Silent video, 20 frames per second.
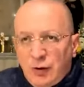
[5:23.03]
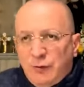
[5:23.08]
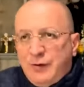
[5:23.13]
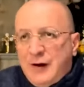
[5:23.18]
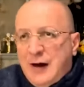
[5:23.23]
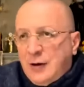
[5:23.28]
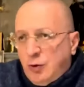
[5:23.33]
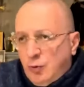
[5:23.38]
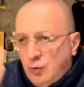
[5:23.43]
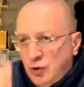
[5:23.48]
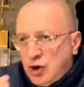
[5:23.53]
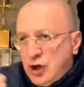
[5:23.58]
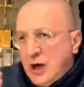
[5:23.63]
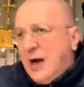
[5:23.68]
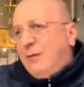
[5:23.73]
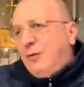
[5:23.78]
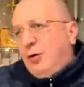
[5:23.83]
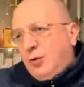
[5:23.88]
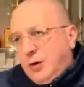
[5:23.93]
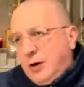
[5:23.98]
of a man who
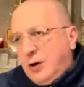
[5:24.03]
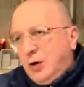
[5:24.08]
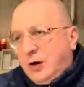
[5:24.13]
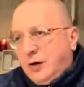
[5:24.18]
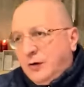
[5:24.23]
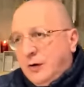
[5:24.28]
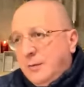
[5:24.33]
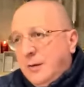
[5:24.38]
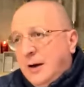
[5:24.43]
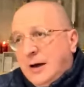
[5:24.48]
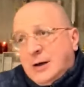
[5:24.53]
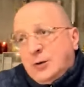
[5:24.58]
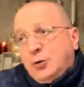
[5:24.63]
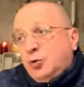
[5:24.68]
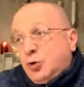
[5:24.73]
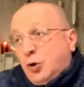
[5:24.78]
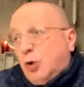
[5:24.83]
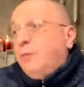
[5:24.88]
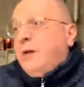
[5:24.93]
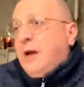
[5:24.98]
says, to
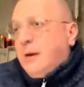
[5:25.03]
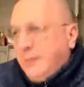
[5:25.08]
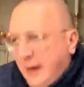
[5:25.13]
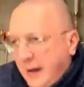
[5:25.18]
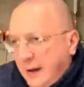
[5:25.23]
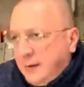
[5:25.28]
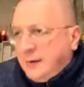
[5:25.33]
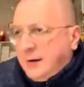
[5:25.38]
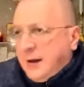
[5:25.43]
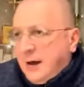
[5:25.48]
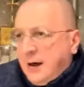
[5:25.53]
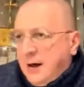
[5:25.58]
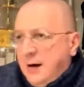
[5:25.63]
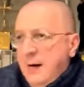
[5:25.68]
quote, "Look,